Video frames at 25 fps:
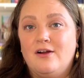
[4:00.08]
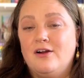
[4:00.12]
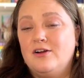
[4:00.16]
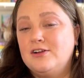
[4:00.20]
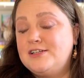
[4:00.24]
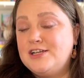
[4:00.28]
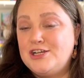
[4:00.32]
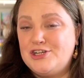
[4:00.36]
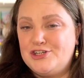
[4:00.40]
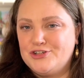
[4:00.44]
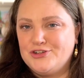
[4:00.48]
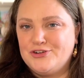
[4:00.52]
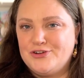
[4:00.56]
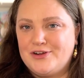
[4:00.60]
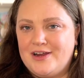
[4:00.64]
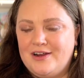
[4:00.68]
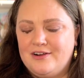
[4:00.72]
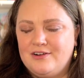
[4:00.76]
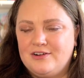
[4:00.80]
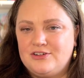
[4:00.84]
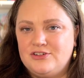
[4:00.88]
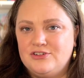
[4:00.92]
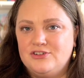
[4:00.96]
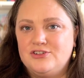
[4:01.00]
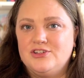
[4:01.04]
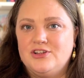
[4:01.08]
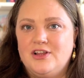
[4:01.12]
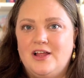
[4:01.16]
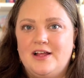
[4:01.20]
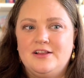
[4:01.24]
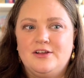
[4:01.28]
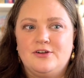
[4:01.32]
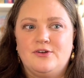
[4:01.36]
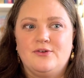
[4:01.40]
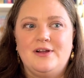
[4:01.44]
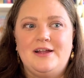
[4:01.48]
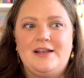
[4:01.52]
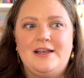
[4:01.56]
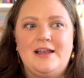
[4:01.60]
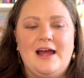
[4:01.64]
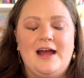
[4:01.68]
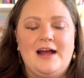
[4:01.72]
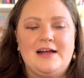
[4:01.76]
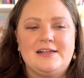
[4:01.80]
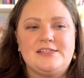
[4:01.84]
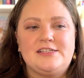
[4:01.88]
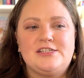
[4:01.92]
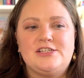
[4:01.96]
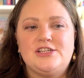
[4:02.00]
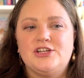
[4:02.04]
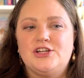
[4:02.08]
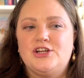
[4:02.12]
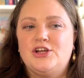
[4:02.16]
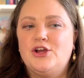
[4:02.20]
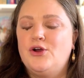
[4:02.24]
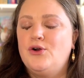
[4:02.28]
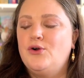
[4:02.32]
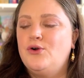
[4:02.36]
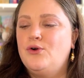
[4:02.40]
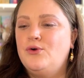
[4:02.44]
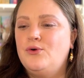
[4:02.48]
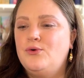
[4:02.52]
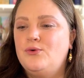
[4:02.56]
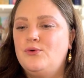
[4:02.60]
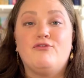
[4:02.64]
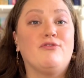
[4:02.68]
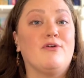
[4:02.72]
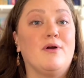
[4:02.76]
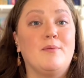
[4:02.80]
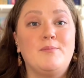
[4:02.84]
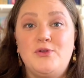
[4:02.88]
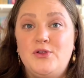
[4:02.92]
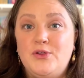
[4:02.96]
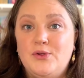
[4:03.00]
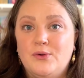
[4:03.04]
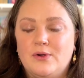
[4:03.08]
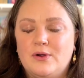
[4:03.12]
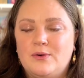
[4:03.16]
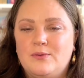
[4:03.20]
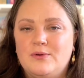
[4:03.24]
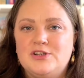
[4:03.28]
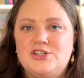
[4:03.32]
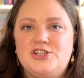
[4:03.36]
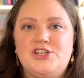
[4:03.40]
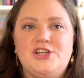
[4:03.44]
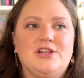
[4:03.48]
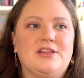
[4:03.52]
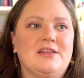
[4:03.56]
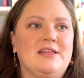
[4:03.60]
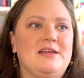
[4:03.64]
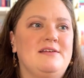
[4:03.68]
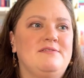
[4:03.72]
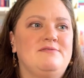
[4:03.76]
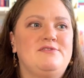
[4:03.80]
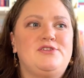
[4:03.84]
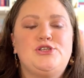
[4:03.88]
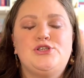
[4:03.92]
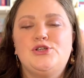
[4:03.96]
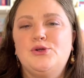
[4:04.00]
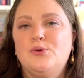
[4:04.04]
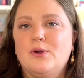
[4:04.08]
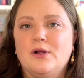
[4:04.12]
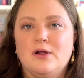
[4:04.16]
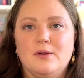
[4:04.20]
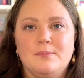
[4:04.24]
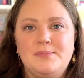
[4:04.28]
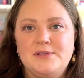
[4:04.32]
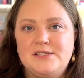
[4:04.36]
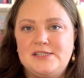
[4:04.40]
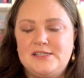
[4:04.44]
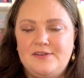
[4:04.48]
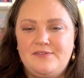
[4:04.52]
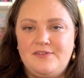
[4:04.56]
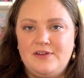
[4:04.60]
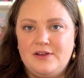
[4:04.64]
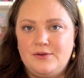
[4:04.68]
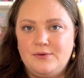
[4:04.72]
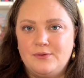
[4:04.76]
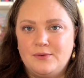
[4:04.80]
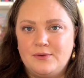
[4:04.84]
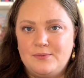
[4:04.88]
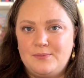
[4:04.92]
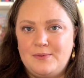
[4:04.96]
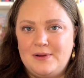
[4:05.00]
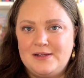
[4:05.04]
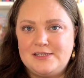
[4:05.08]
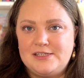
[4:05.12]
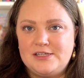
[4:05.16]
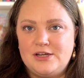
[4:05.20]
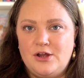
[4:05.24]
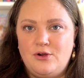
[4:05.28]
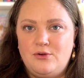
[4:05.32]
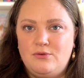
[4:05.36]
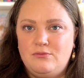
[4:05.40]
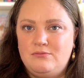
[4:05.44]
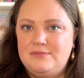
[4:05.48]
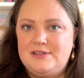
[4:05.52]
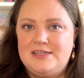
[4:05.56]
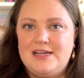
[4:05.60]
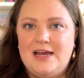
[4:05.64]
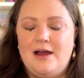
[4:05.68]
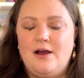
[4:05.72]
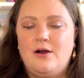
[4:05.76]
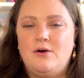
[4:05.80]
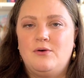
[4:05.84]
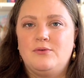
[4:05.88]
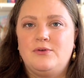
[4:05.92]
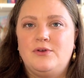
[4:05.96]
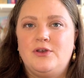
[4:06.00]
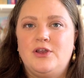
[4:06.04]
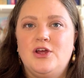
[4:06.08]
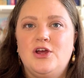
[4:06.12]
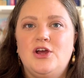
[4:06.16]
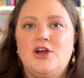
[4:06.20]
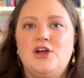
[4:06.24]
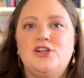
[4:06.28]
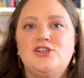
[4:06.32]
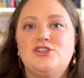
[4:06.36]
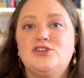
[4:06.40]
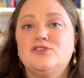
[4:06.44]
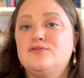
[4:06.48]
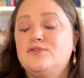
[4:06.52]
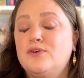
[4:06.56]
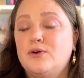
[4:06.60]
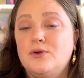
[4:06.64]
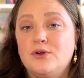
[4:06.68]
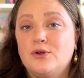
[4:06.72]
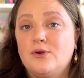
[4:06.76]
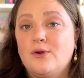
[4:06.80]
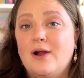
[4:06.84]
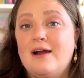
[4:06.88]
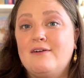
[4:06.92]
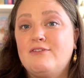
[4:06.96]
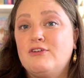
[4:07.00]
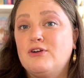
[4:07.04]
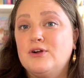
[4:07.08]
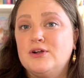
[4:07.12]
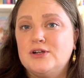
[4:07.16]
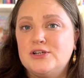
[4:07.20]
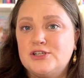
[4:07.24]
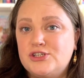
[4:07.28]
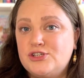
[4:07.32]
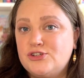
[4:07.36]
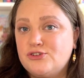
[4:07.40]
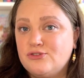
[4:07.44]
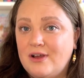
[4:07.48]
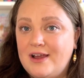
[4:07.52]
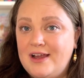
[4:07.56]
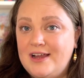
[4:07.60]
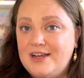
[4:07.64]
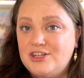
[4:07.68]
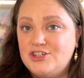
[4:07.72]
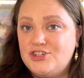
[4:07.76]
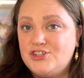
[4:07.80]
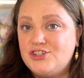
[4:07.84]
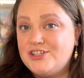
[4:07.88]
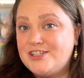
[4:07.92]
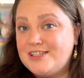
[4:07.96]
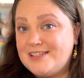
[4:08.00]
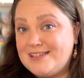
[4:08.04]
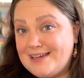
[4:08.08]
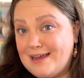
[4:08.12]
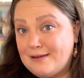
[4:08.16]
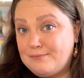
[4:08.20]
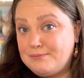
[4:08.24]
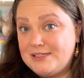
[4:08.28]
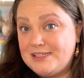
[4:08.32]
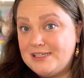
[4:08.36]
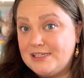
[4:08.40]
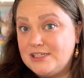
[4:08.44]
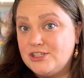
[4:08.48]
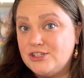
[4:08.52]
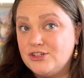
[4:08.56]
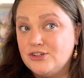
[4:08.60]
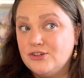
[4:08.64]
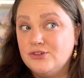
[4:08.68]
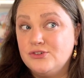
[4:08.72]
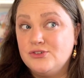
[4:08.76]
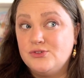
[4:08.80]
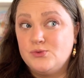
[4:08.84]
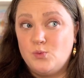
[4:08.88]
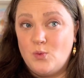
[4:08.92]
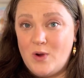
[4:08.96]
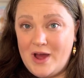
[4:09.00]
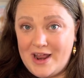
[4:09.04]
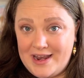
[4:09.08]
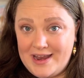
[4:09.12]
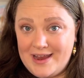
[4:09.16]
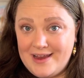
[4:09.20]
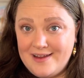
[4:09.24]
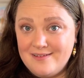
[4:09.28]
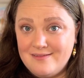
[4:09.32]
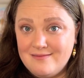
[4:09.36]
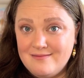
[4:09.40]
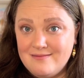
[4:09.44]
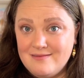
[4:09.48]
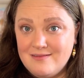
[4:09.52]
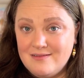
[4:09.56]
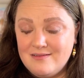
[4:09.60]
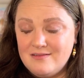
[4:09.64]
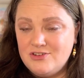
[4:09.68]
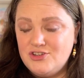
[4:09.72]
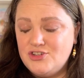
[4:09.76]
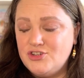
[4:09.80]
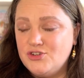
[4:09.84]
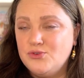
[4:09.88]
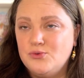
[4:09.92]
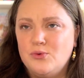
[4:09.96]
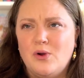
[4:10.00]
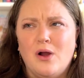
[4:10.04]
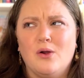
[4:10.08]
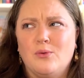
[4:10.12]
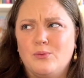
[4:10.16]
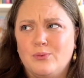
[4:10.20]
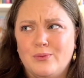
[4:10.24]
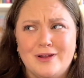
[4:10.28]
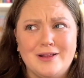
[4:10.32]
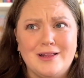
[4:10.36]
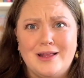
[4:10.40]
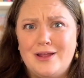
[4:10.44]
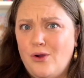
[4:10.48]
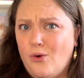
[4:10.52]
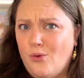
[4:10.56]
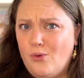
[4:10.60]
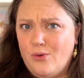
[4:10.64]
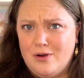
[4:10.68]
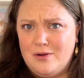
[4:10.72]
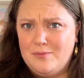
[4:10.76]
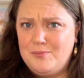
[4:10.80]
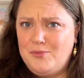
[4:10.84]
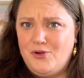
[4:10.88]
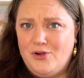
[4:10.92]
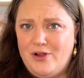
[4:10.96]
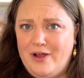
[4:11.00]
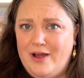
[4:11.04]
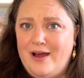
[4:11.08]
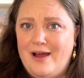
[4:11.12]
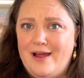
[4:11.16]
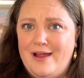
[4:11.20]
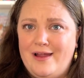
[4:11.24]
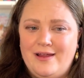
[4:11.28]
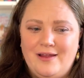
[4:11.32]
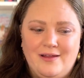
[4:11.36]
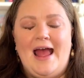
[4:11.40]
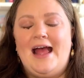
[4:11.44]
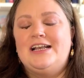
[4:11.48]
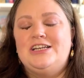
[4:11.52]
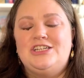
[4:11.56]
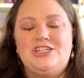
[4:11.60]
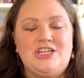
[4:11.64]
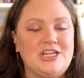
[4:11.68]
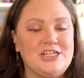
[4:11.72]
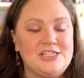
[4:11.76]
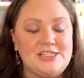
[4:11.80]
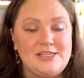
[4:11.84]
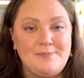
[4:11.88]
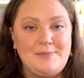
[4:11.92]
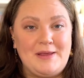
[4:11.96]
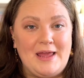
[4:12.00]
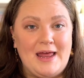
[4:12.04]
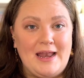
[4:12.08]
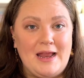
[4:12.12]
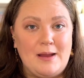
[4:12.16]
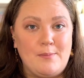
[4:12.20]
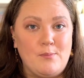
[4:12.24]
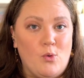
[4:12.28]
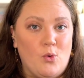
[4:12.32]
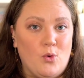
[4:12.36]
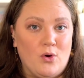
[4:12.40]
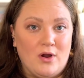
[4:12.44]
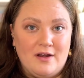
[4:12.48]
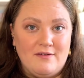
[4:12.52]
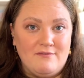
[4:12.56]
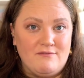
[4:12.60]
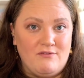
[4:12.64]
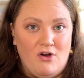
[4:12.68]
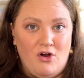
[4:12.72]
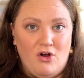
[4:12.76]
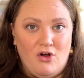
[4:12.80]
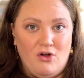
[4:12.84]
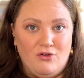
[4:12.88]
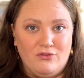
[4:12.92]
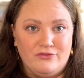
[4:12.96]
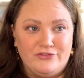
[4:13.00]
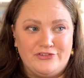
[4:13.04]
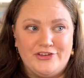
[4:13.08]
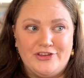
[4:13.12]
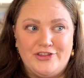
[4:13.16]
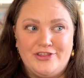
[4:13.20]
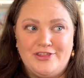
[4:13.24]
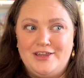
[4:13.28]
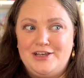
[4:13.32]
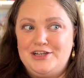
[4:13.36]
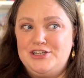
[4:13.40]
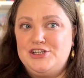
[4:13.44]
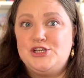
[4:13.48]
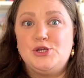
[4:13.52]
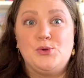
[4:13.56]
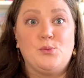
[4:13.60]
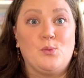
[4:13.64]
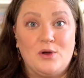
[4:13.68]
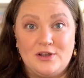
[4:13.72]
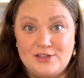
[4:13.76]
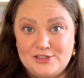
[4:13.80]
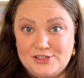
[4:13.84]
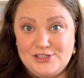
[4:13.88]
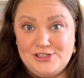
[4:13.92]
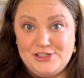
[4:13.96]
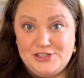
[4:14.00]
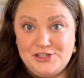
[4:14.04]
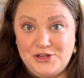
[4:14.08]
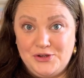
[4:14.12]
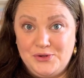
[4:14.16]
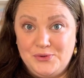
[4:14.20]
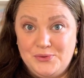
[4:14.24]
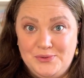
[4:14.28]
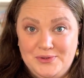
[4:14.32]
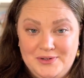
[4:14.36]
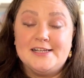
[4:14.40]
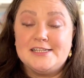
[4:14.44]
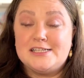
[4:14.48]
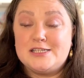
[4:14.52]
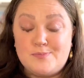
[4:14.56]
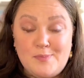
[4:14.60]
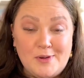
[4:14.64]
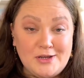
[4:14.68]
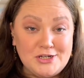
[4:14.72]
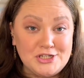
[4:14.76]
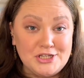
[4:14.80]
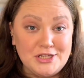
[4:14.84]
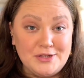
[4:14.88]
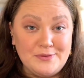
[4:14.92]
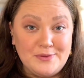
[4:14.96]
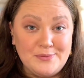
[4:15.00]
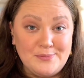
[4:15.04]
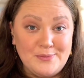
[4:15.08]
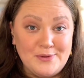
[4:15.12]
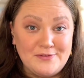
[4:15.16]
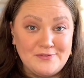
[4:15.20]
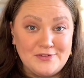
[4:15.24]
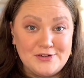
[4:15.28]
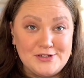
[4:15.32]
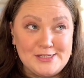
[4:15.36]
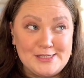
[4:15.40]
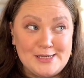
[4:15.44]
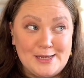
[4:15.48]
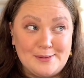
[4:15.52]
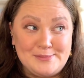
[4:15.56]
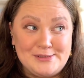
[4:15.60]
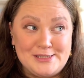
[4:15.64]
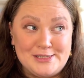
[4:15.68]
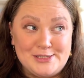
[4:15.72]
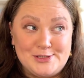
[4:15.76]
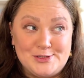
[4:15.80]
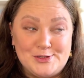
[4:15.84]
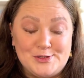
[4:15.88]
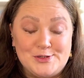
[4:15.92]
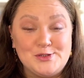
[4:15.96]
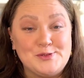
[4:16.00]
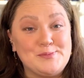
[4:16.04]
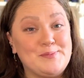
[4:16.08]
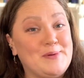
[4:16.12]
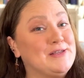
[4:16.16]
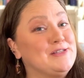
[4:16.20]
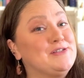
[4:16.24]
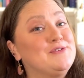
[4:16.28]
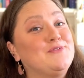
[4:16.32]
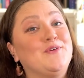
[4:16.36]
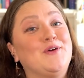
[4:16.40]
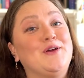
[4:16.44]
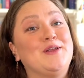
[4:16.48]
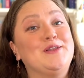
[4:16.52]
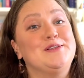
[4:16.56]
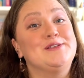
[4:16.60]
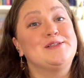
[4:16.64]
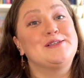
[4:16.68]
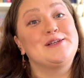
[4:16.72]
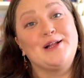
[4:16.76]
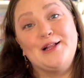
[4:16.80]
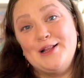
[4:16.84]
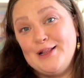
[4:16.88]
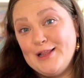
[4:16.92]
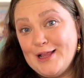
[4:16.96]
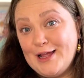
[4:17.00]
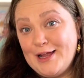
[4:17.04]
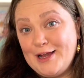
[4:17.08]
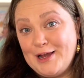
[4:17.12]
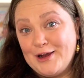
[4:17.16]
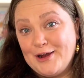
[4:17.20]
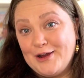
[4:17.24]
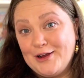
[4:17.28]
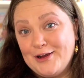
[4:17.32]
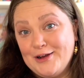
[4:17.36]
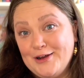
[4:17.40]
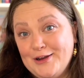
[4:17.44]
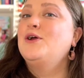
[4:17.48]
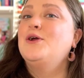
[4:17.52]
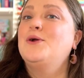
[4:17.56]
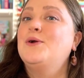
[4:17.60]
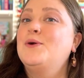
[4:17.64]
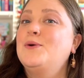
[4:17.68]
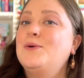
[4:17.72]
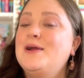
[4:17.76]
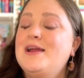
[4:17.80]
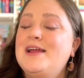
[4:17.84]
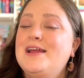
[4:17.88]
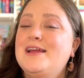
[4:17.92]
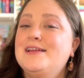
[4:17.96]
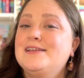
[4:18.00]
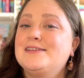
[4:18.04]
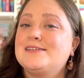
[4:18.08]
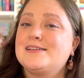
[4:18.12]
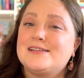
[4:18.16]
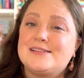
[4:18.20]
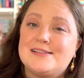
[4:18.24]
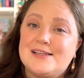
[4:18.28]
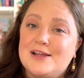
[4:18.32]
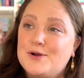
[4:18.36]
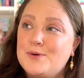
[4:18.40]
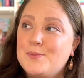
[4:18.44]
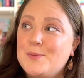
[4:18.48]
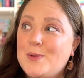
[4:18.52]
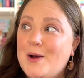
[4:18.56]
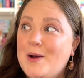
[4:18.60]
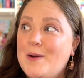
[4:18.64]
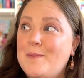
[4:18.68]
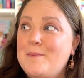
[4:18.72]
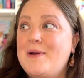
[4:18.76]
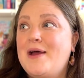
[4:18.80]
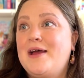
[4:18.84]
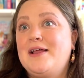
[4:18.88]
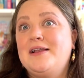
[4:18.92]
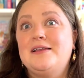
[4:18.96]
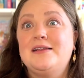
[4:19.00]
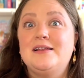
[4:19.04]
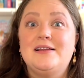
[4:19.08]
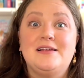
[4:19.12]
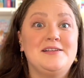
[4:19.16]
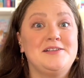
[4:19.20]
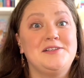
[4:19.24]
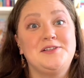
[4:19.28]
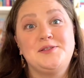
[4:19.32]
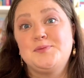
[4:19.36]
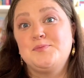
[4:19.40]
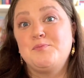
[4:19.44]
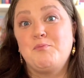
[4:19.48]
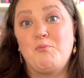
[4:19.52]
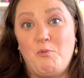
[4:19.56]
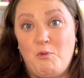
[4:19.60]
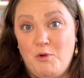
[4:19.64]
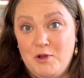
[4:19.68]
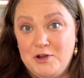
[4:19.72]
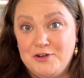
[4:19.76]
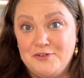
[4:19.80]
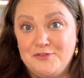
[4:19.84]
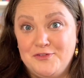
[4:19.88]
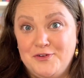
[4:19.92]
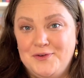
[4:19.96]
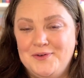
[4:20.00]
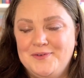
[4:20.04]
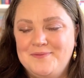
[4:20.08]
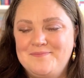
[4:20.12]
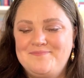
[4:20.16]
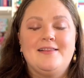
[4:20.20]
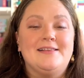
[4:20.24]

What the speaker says: our titular character Delilah Green has to go from New York, where she lives, to her Pacific Northwest hometown to photograph her estranged stepsister's wedding to a really horrible guy. And she ends up getting more involved than she wants to, especially with one of her stepsister's best friends, Claire, who is a single mom and is wonderful.